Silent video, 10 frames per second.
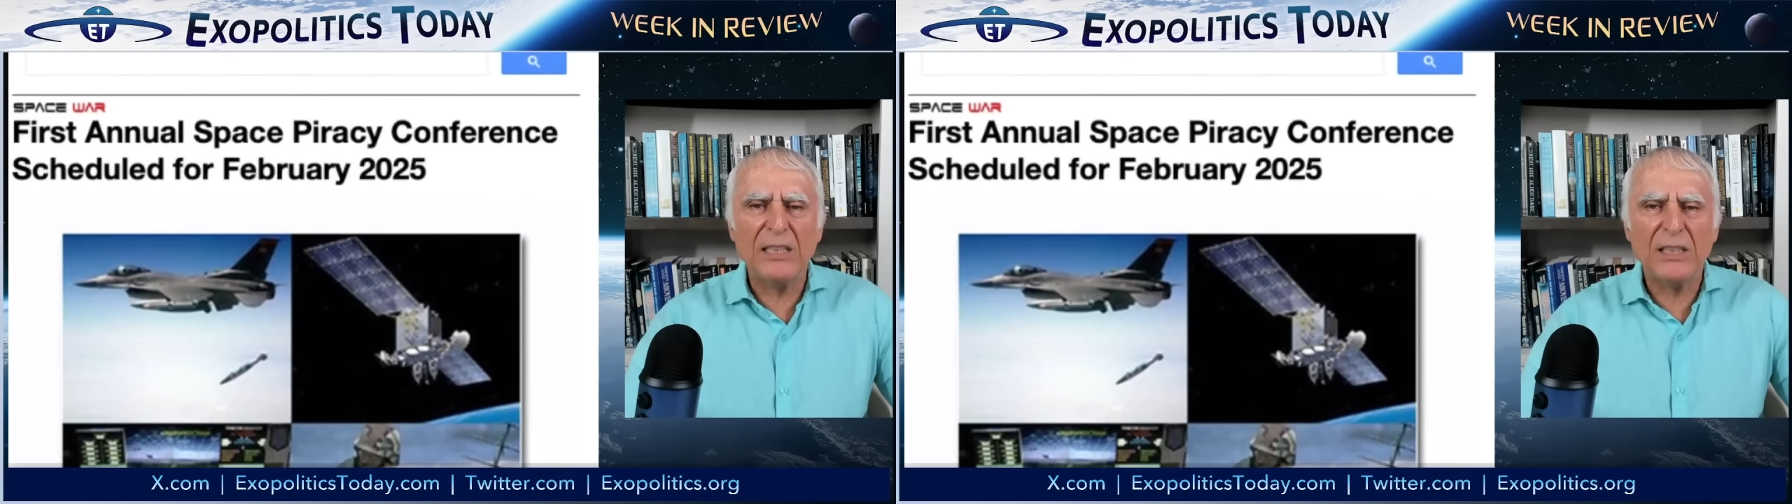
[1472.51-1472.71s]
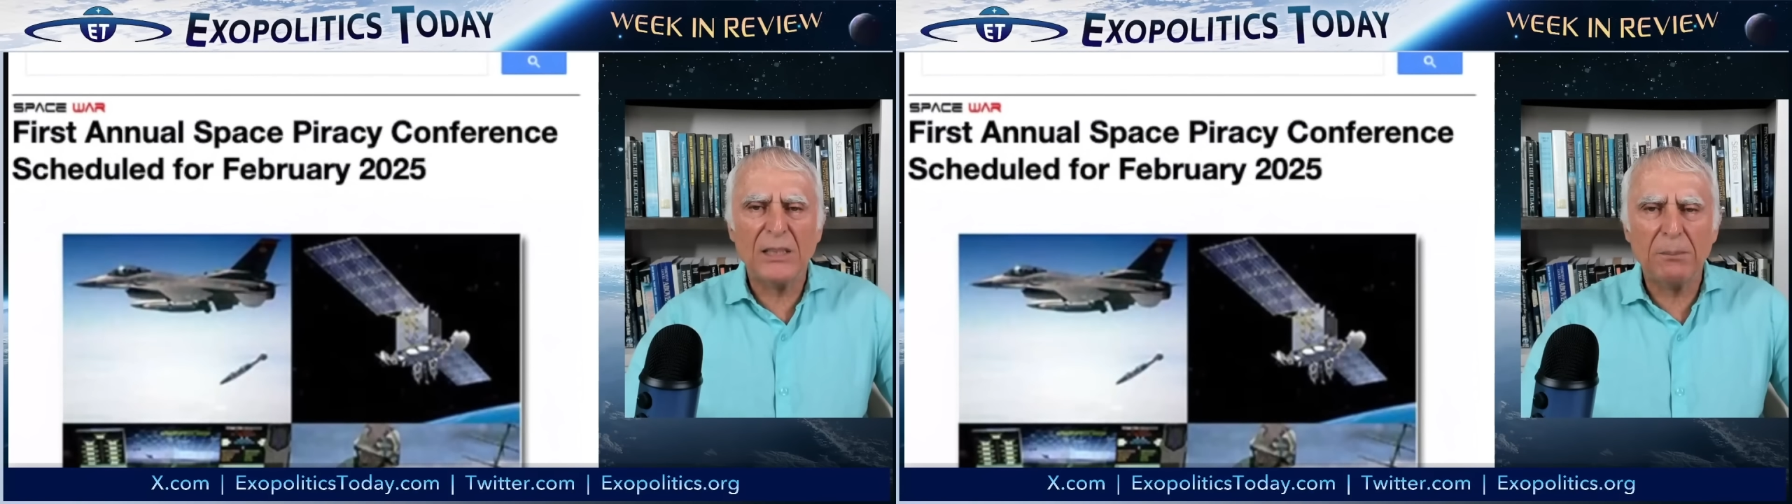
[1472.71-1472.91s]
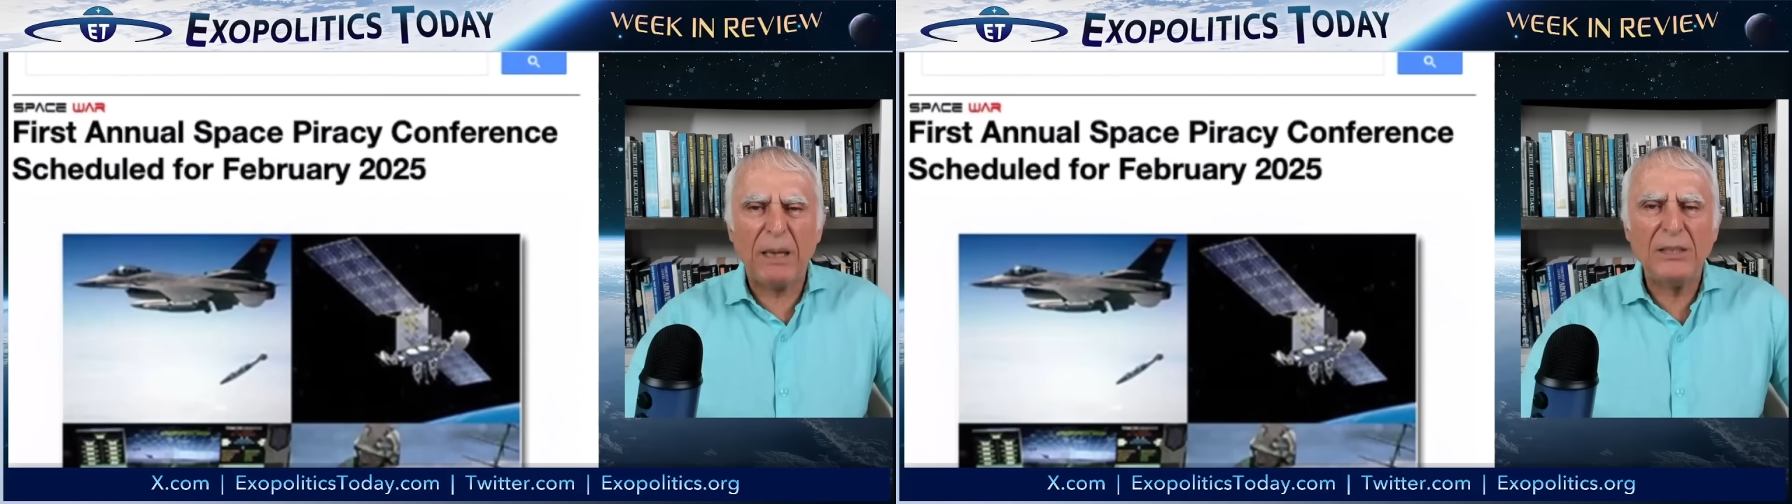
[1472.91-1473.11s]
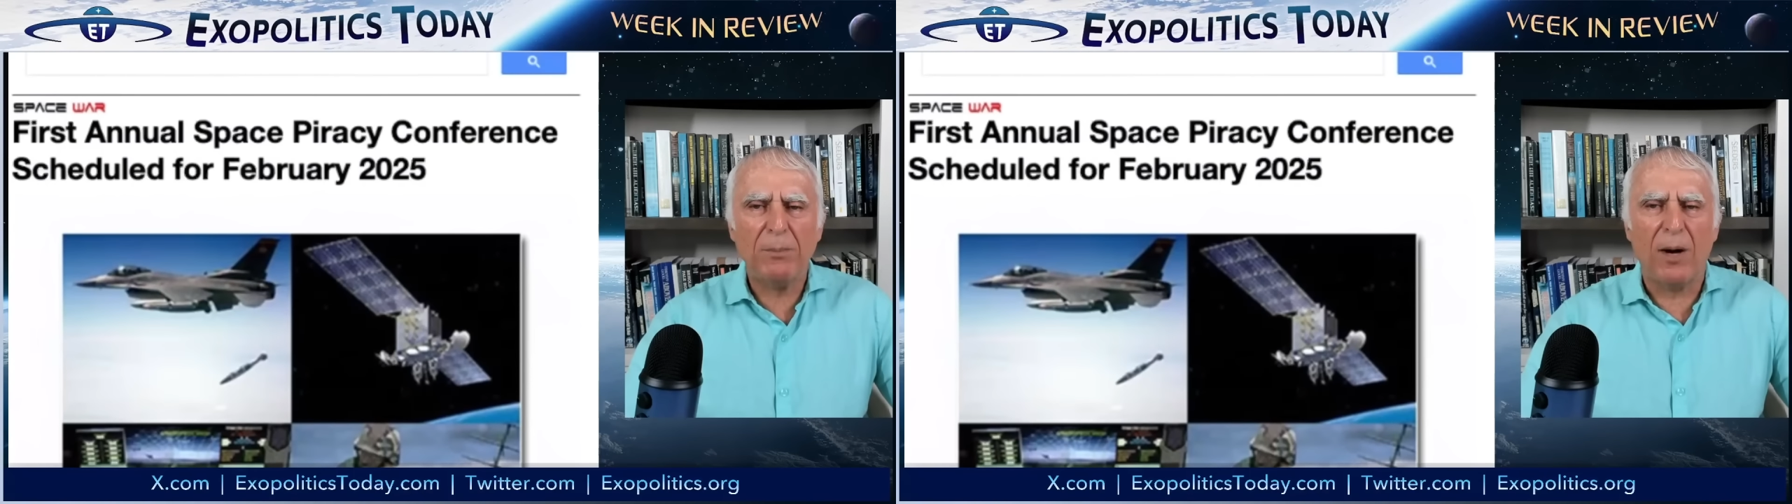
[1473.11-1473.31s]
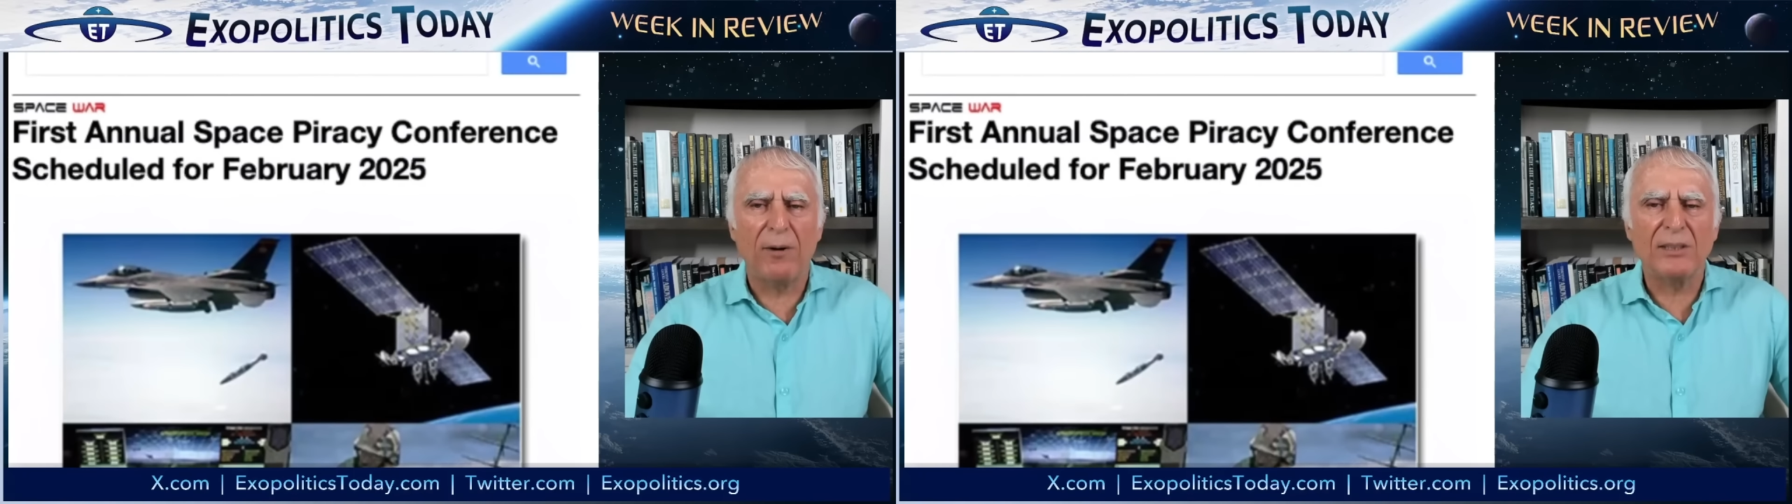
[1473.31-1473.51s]
space
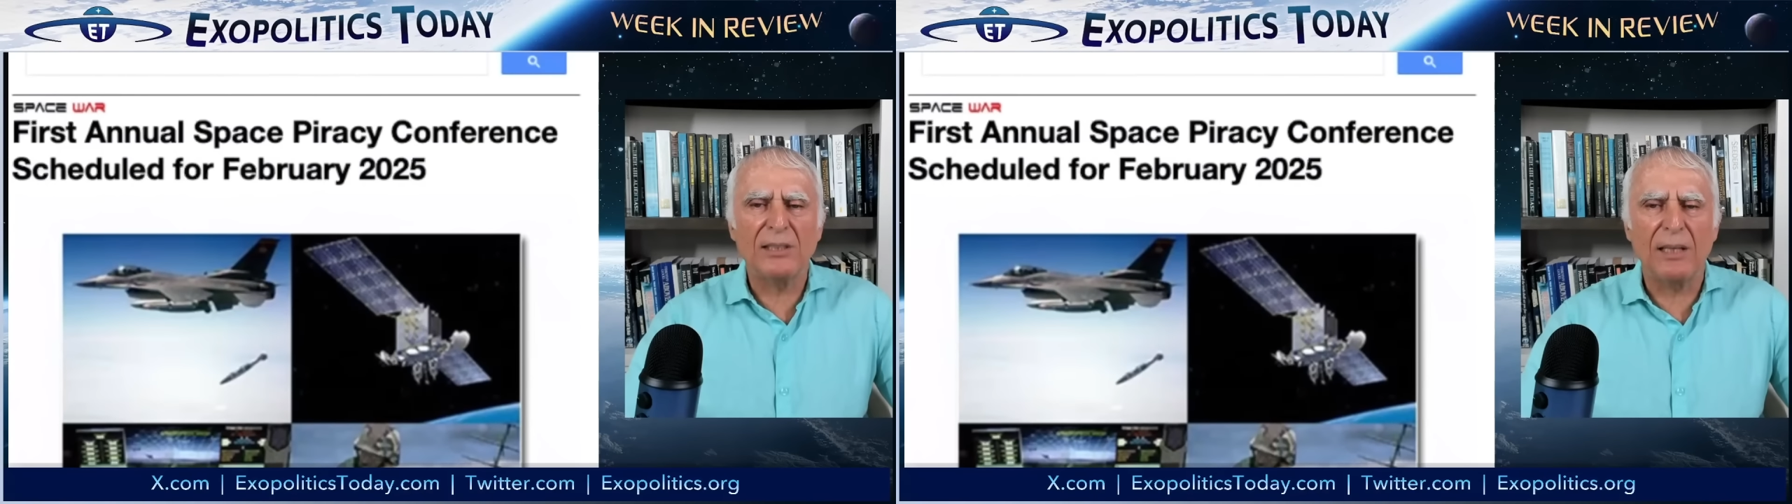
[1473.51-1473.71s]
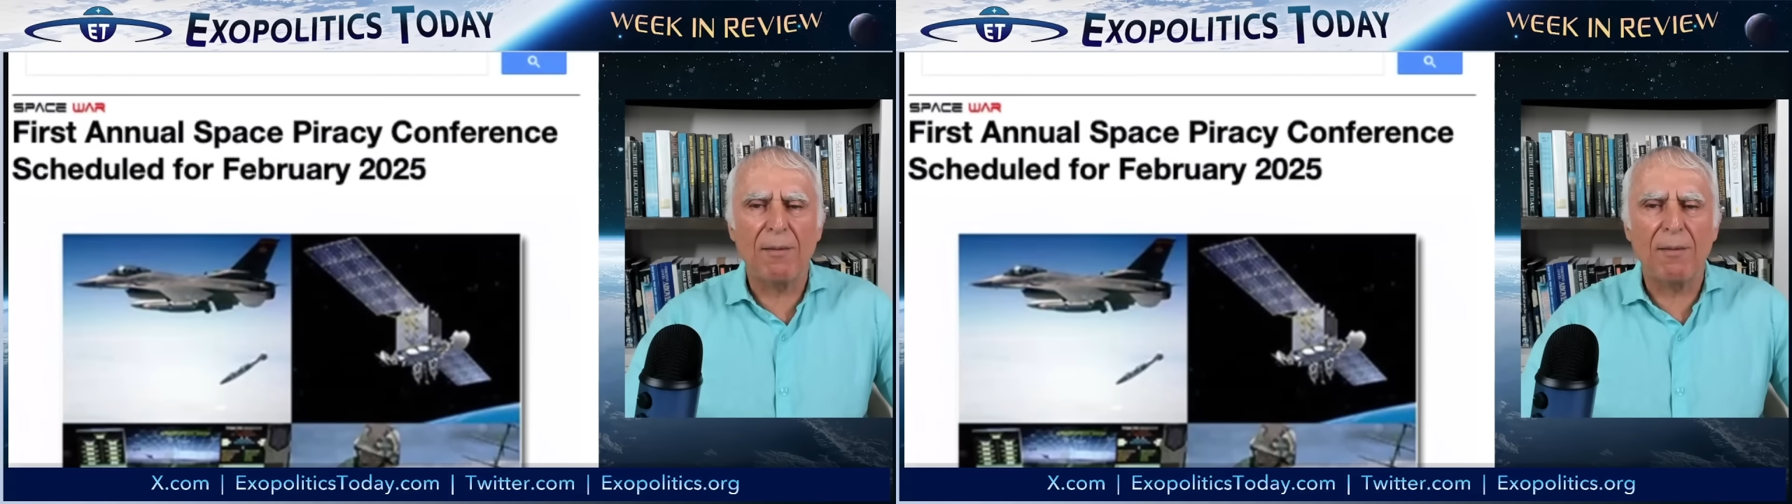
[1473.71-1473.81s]
piracy.